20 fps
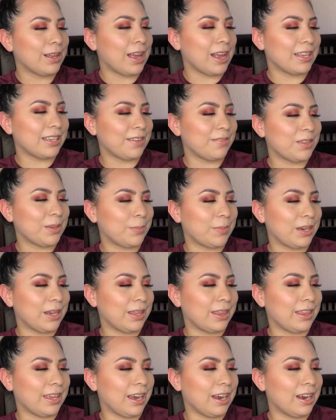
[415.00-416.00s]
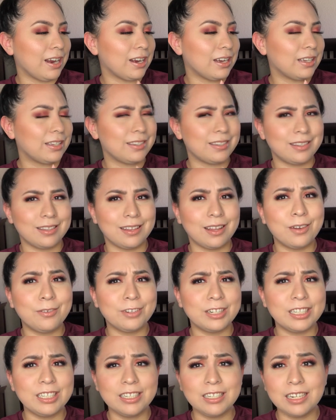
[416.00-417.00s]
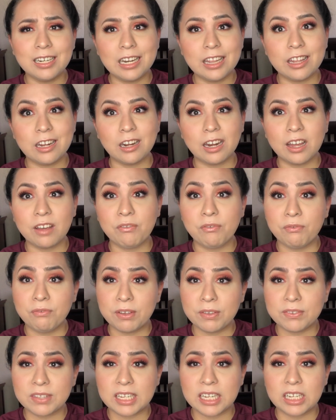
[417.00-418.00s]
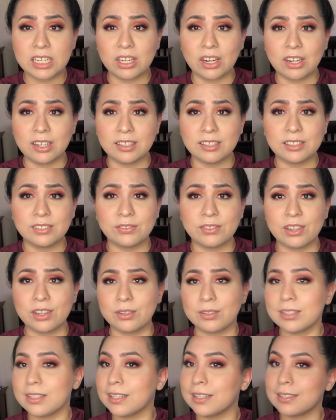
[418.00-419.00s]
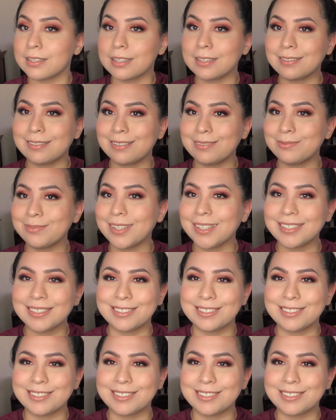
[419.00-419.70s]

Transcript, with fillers: I saved some money there, because originally they're like $15 for those things and I'm not